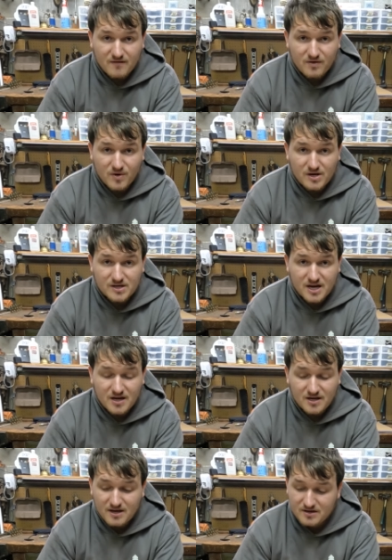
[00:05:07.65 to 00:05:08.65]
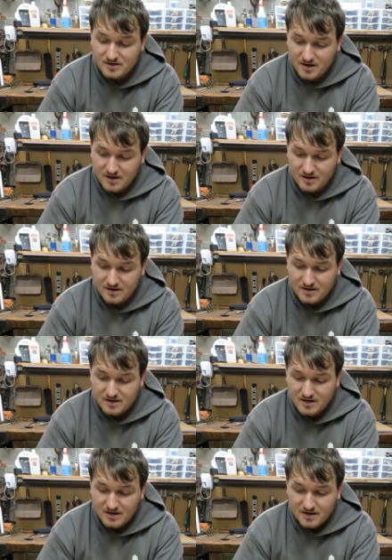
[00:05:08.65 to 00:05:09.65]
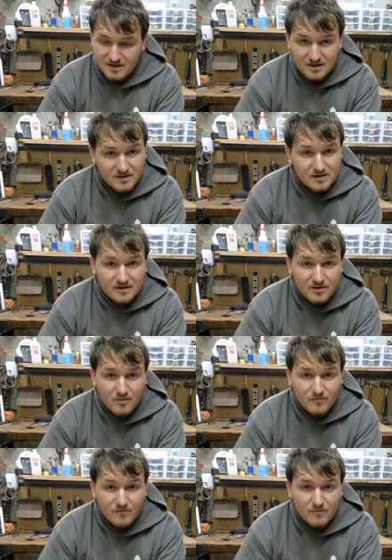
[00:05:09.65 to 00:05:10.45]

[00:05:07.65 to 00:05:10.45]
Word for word: Have a great day, and uh,